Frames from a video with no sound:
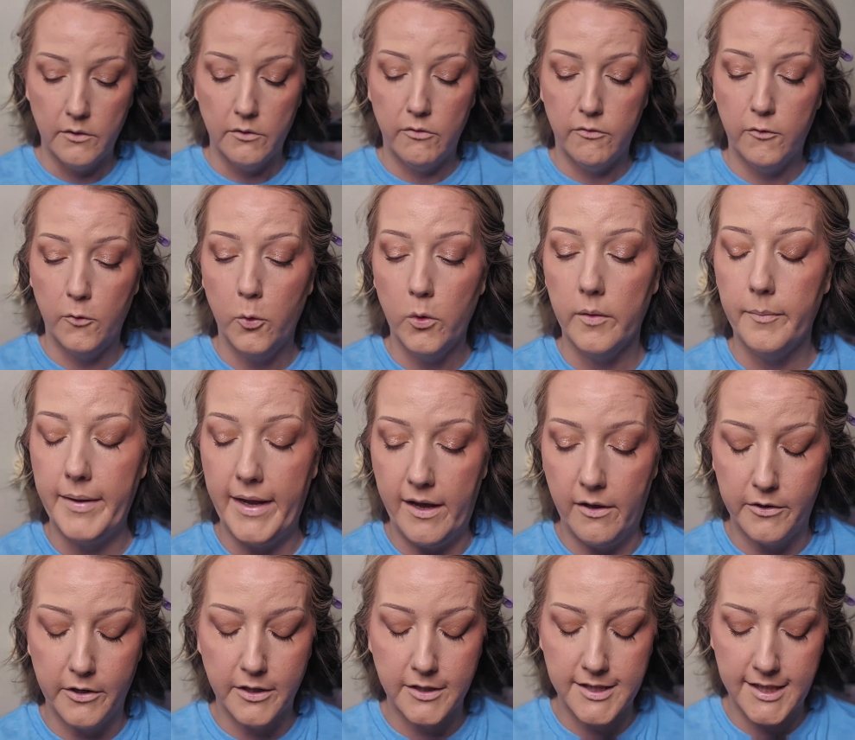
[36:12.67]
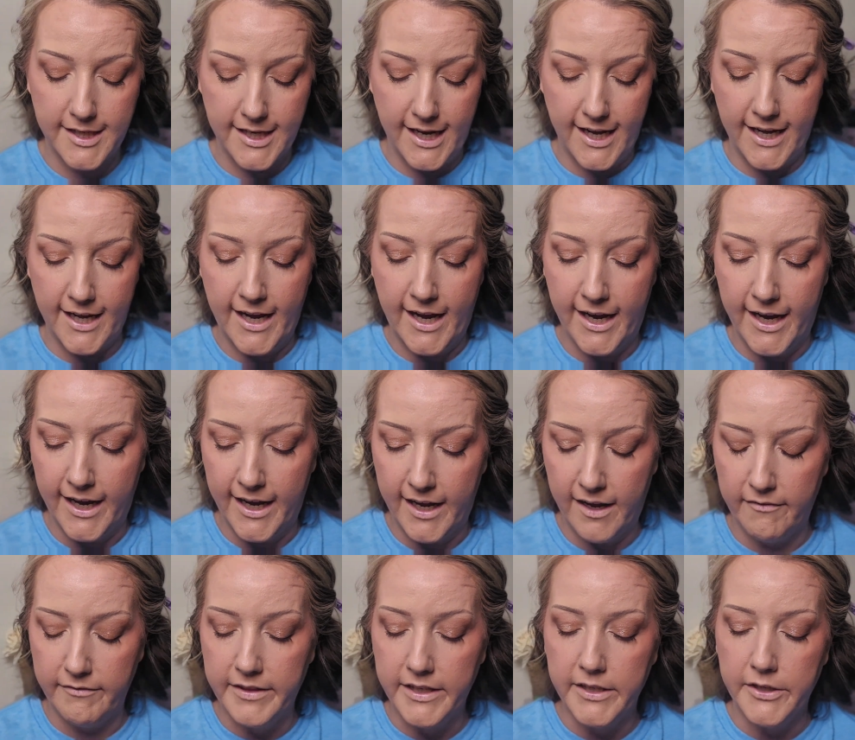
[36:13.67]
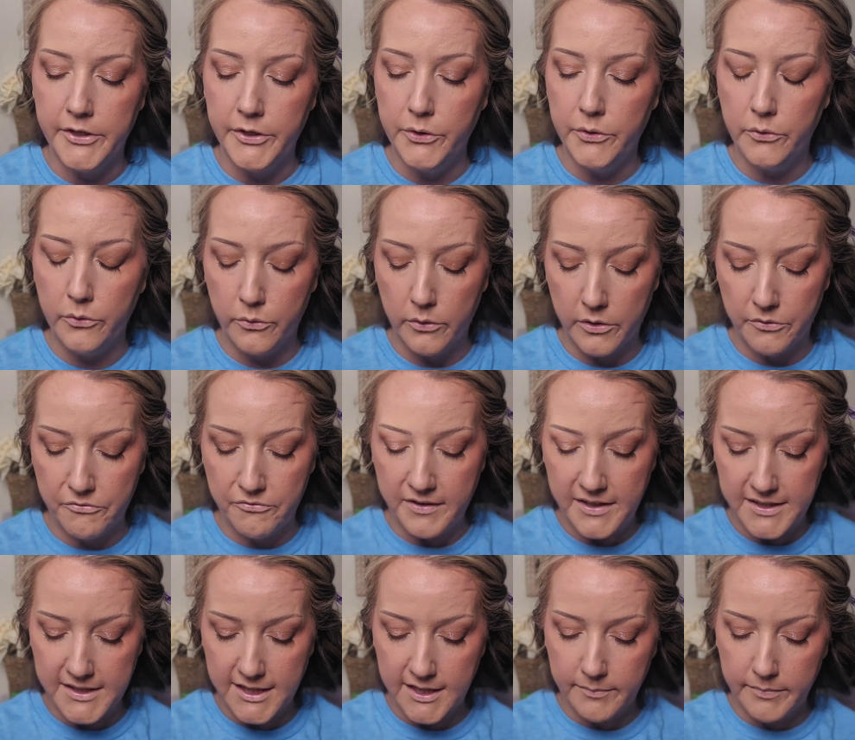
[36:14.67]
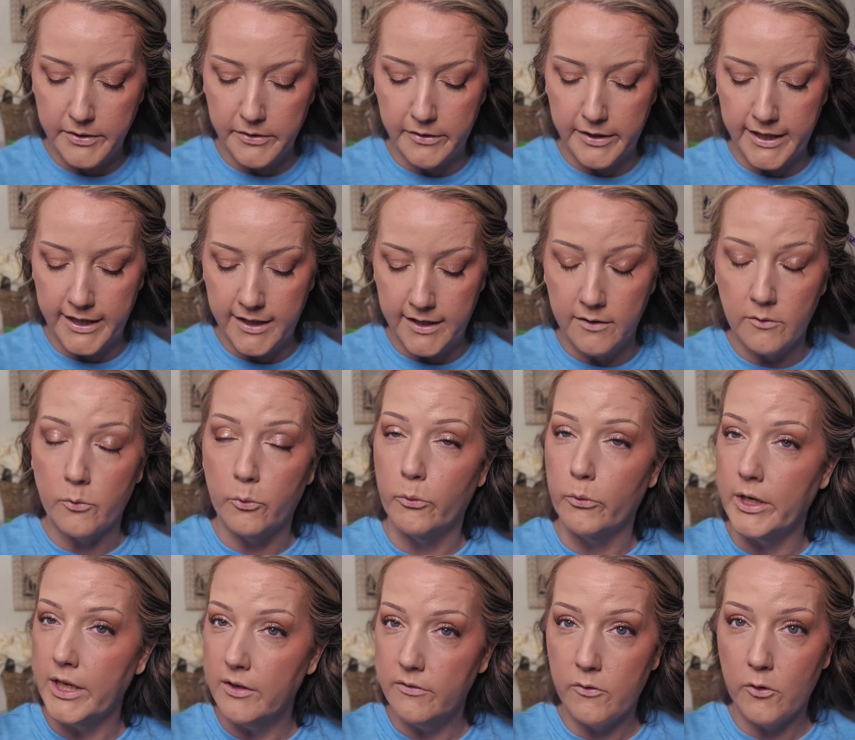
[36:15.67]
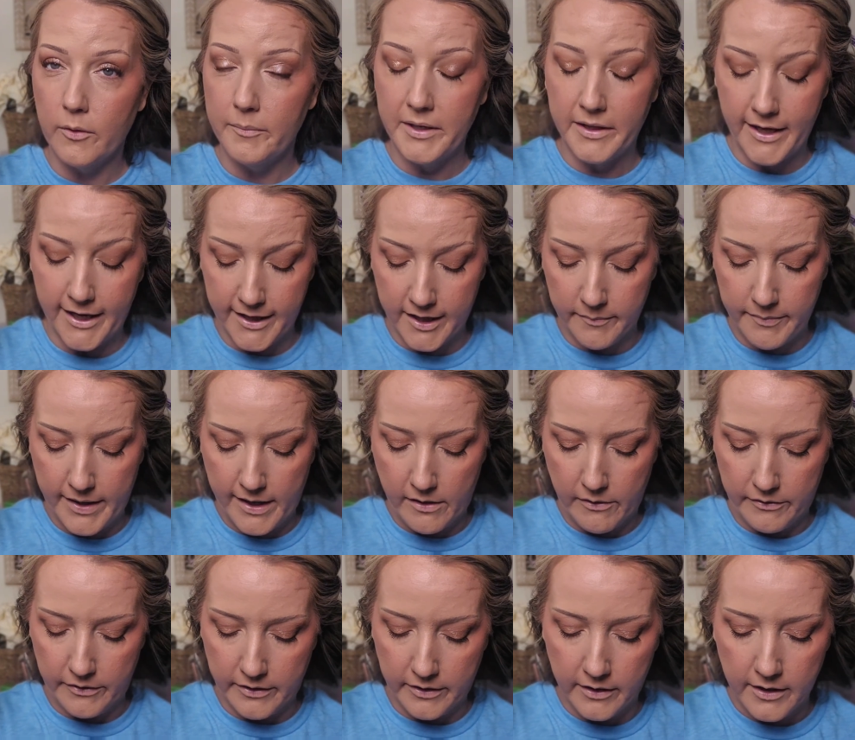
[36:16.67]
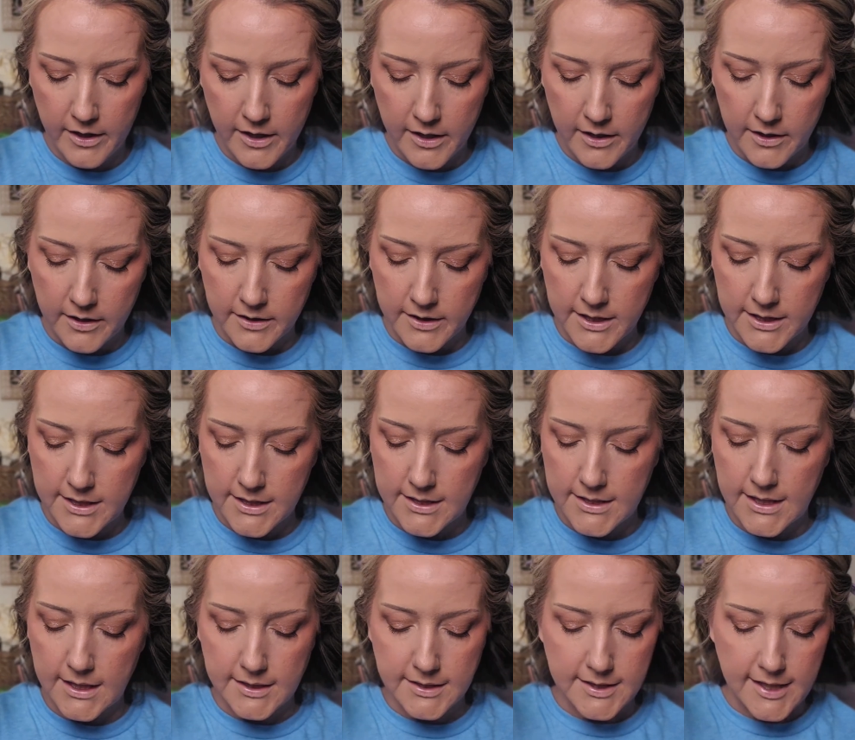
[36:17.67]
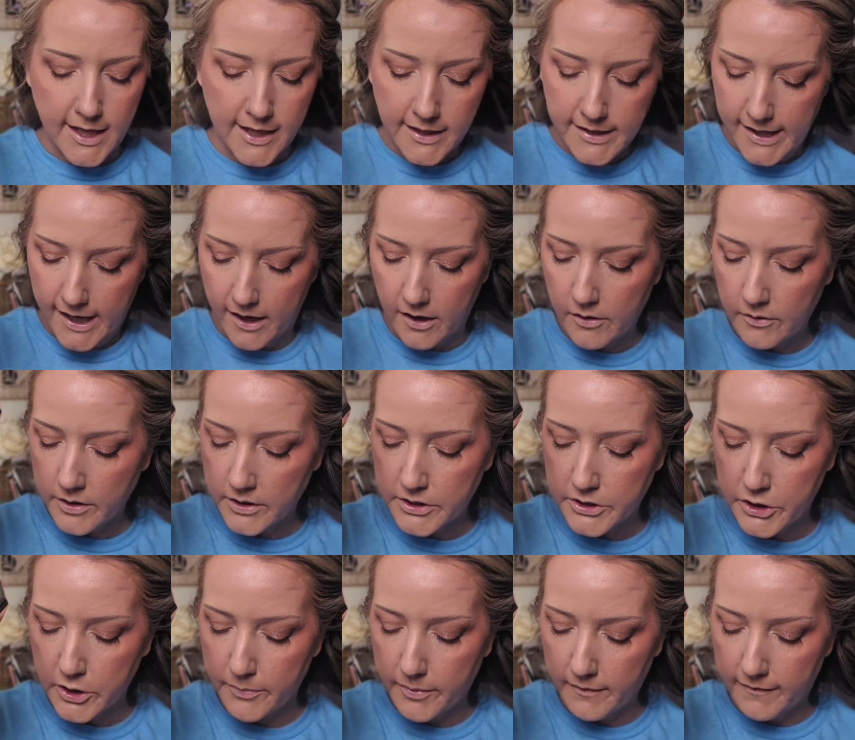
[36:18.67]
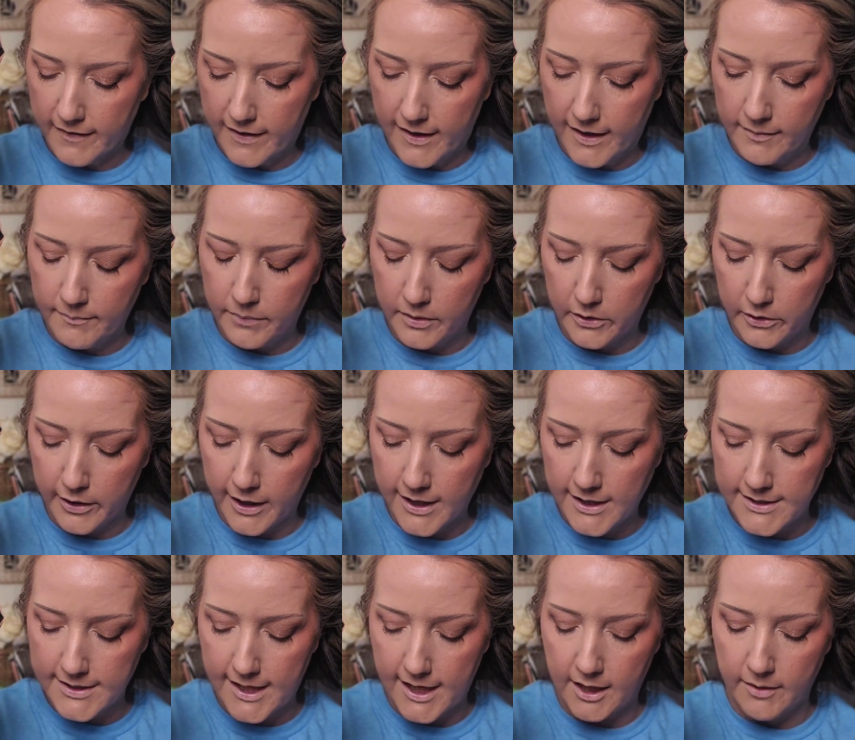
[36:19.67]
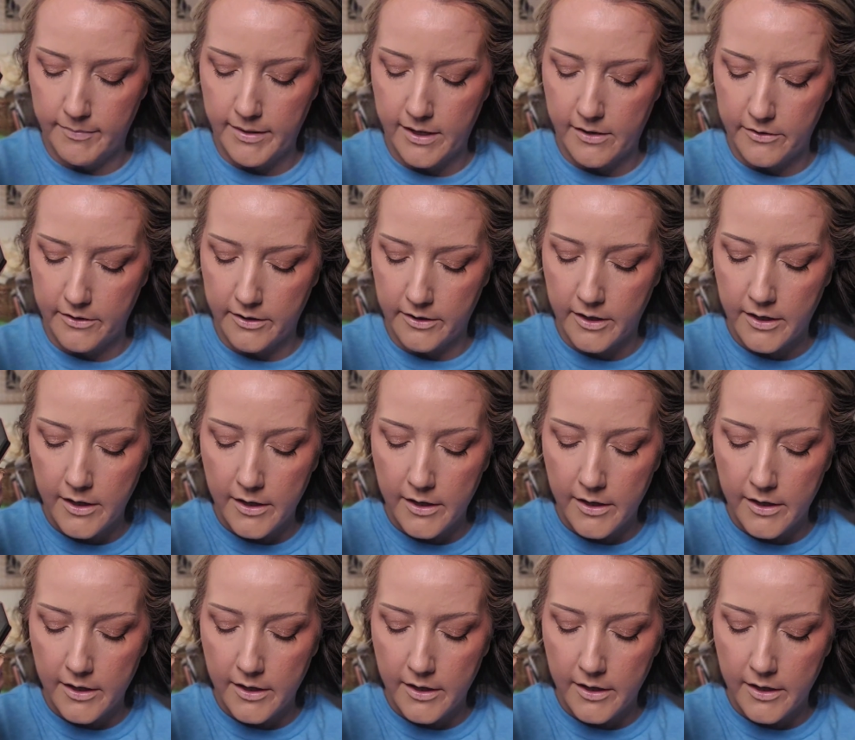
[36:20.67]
For powder today, I have the new Fenty Beauty reformulated powder. This is the Set It Down Superfine Blurring Setting Powder